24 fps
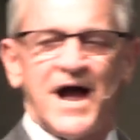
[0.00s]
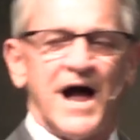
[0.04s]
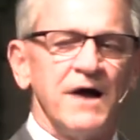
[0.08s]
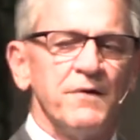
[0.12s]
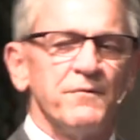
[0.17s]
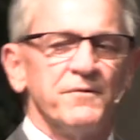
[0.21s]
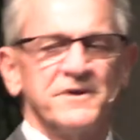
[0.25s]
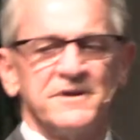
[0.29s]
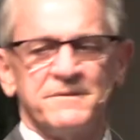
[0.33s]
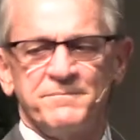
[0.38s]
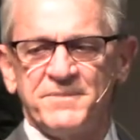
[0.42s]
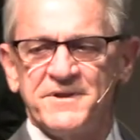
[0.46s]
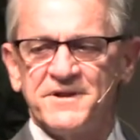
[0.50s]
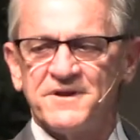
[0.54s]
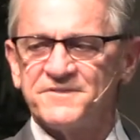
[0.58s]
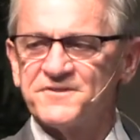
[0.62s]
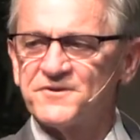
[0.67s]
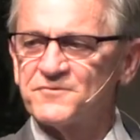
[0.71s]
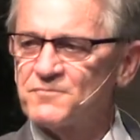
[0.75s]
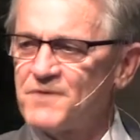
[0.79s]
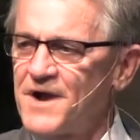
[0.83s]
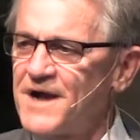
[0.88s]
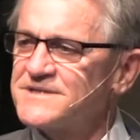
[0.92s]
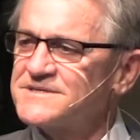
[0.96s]
I want to be on
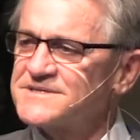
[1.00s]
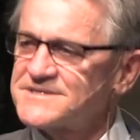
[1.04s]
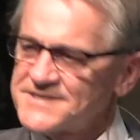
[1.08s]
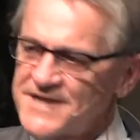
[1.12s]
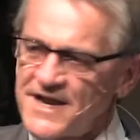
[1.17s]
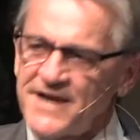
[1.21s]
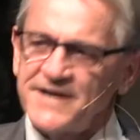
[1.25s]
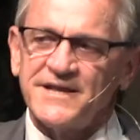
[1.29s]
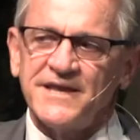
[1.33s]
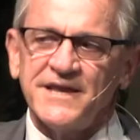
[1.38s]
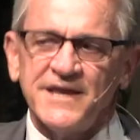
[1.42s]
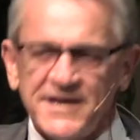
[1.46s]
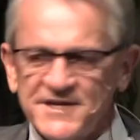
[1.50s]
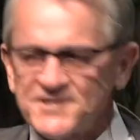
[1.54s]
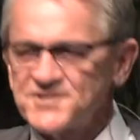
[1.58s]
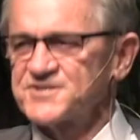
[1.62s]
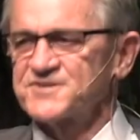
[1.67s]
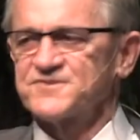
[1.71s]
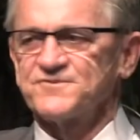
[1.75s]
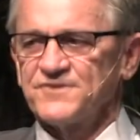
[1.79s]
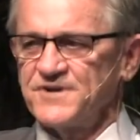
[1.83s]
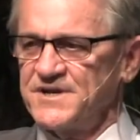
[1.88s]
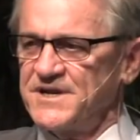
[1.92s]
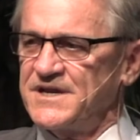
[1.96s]
the right side of
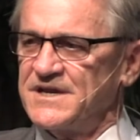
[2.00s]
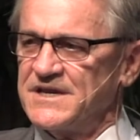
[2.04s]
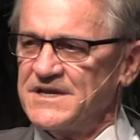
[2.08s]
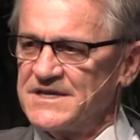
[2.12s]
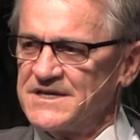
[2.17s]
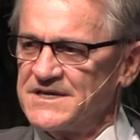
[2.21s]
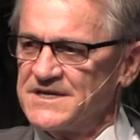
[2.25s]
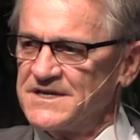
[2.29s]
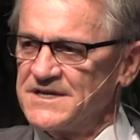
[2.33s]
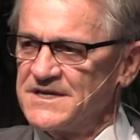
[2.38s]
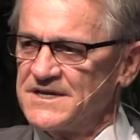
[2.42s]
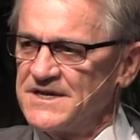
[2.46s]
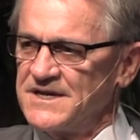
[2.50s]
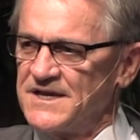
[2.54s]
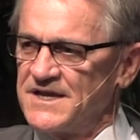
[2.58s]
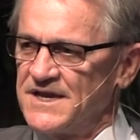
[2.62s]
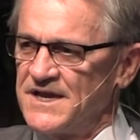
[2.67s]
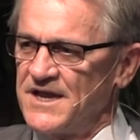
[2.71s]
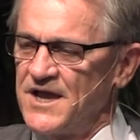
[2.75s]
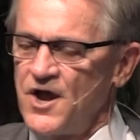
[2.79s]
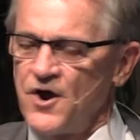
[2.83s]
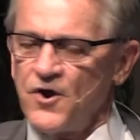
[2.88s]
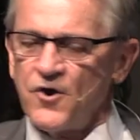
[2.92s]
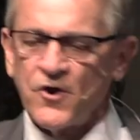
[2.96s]
history,
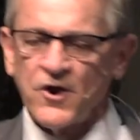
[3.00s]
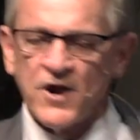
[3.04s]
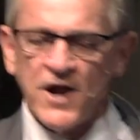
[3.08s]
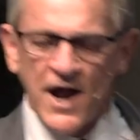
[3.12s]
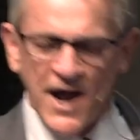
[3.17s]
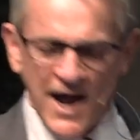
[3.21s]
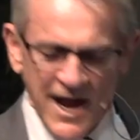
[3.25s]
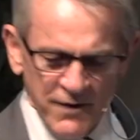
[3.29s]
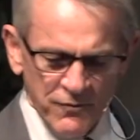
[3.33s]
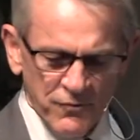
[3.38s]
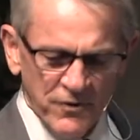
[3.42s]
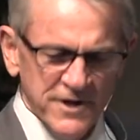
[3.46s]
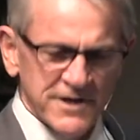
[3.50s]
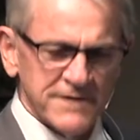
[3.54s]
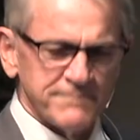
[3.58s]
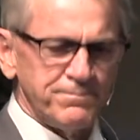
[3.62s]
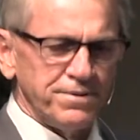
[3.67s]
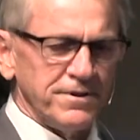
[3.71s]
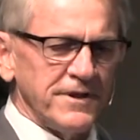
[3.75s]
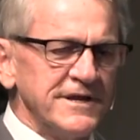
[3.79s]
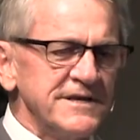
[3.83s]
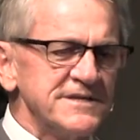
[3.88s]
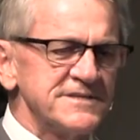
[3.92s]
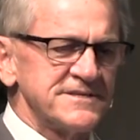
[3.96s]
or I want a
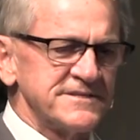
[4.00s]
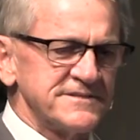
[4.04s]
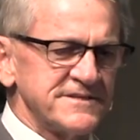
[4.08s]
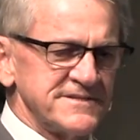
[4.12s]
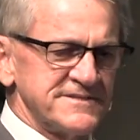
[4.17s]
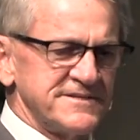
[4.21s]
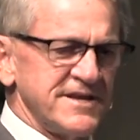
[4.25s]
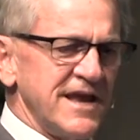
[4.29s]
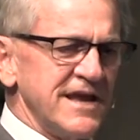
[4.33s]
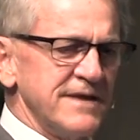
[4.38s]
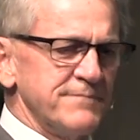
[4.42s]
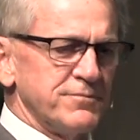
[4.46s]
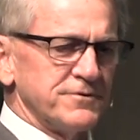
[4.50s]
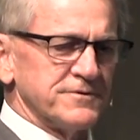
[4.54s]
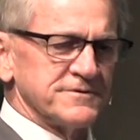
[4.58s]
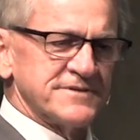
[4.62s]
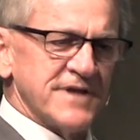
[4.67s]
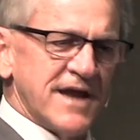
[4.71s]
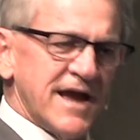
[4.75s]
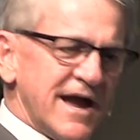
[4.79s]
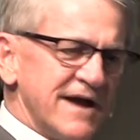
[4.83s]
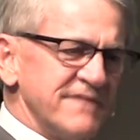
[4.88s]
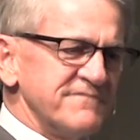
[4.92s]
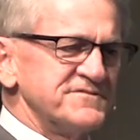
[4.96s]
place at the table
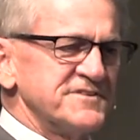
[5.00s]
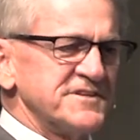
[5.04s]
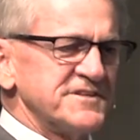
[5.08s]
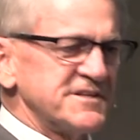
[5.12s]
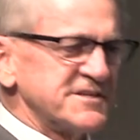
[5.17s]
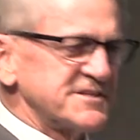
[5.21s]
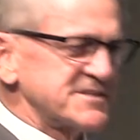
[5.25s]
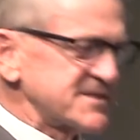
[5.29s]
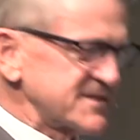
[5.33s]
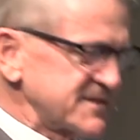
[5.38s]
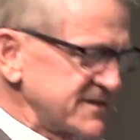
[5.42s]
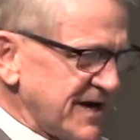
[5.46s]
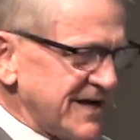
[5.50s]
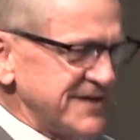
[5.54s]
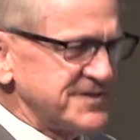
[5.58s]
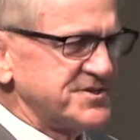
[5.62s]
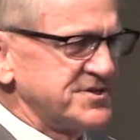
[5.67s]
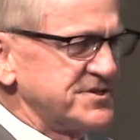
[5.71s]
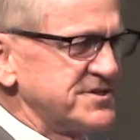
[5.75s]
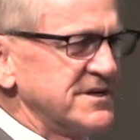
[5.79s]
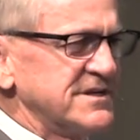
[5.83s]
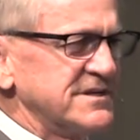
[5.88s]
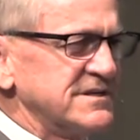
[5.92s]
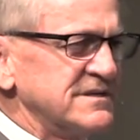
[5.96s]
to have the
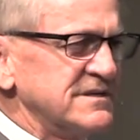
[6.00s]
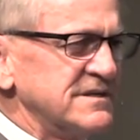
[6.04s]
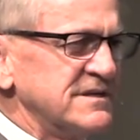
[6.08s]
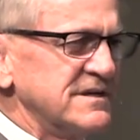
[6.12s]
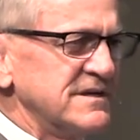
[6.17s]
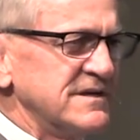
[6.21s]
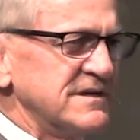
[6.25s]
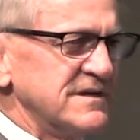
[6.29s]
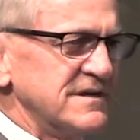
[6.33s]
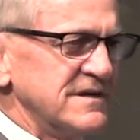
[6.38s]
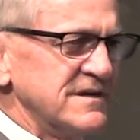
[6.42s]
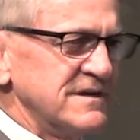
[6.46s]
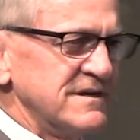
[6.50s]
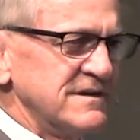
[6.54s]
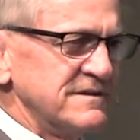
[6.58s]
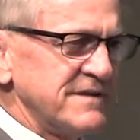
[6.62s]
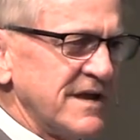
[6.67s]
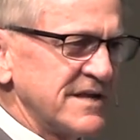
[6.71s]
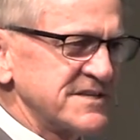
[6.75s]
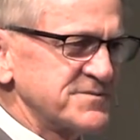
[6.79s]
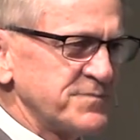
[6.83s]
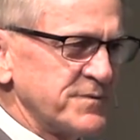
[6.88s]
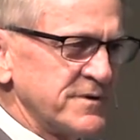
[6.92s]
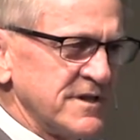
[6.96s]
discussion.
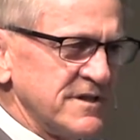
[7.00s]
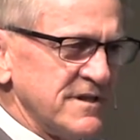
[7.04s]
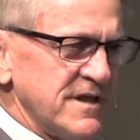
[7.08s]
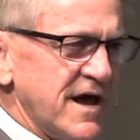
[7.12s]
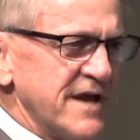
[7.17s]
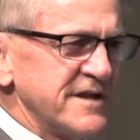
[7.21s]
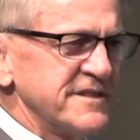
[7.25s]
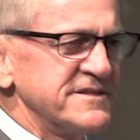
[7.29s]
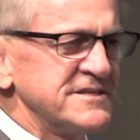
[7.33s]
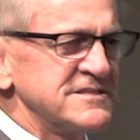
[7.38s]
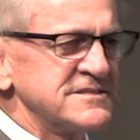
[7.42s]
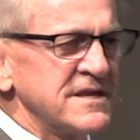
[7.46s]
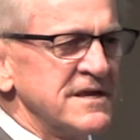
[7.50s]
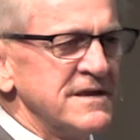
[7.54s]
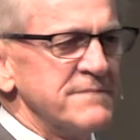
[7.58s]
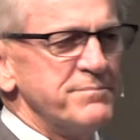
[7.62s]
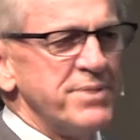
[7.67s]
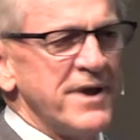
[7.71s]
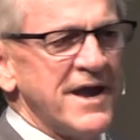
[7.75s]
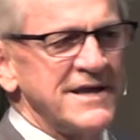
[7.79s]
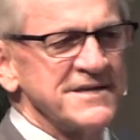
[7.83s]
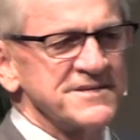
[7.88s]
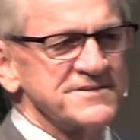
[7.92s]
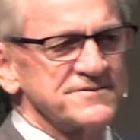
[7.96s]
That's what a lot of these
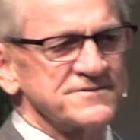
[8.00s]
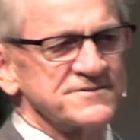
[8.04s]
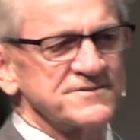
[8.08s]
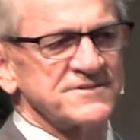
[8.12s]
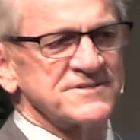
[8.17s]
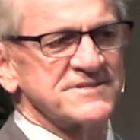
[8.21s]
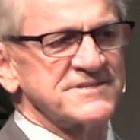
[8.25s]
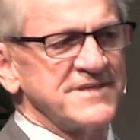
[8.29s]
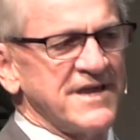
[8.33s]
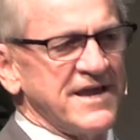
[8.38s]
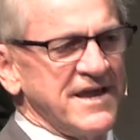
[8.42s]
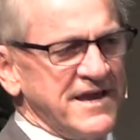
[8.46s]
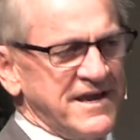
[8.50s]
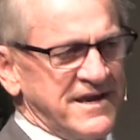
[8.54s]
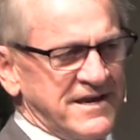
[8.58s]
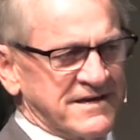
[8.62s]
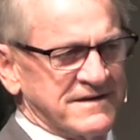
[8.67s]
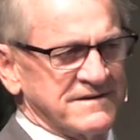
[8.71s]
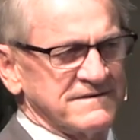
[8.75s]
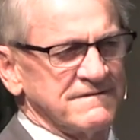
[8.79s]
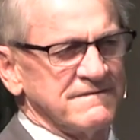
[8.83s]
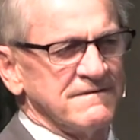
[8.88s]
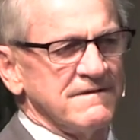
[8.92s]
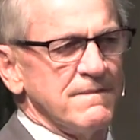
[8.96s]
pastors are
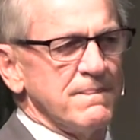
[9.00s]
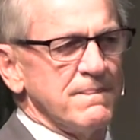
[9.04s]
saying.